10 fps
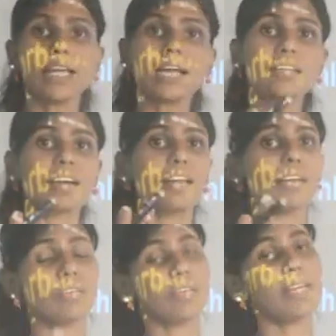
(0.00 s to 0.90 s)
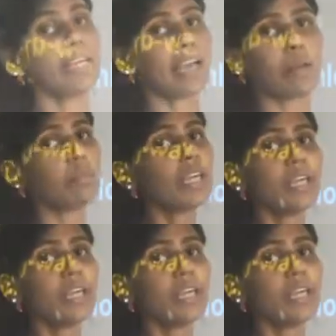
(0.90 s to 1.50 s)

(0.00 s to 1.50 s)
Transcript: that color only can be